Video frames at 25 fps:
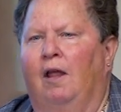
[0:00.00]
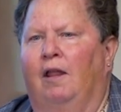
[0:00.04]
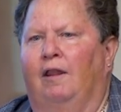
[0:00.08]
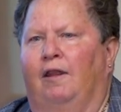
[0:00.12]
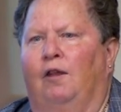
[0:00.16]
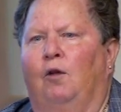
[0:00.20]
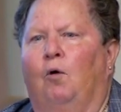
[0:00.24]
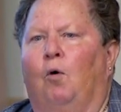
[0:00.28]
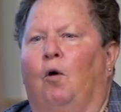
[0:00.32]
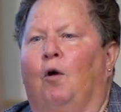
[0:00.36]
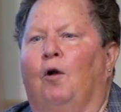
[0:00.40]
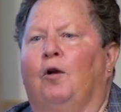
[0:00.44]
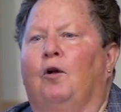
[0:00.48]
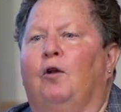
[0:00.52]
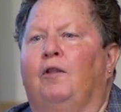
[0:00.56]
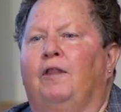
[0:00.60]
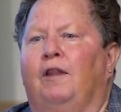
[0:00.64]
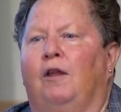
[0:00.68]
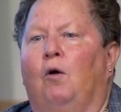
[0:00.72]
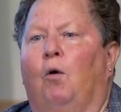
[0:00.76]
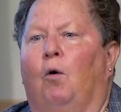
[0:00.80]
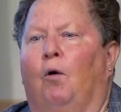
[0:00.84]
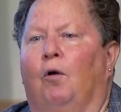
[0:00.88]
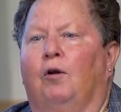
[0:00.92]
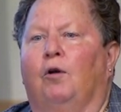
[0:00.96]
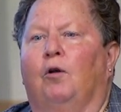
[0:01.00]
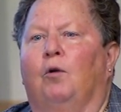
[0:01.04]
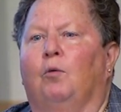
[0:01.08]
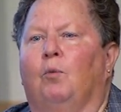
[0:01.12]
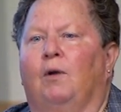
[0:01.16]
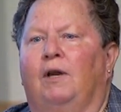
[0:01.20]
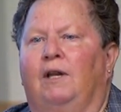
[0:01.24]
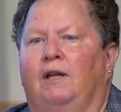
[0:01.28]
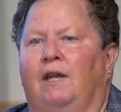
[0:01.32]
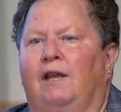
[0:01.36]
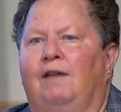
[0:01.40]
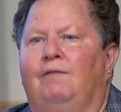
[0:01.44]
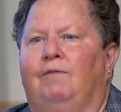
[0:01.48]
The order
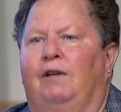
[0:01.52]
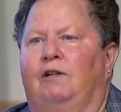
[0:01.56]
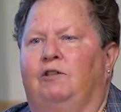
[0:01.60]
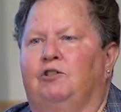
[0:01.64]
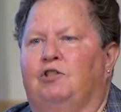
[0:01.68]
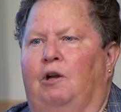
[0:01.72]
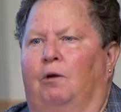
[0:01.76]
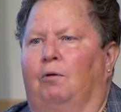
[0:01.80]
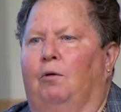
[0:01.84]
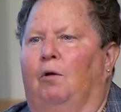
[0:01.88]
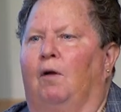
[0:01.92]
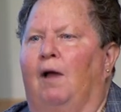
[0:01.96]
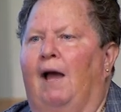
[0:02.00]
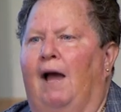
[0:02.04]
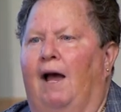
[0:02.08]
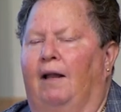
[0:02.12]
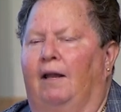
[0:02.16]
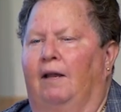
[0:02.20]
relieving General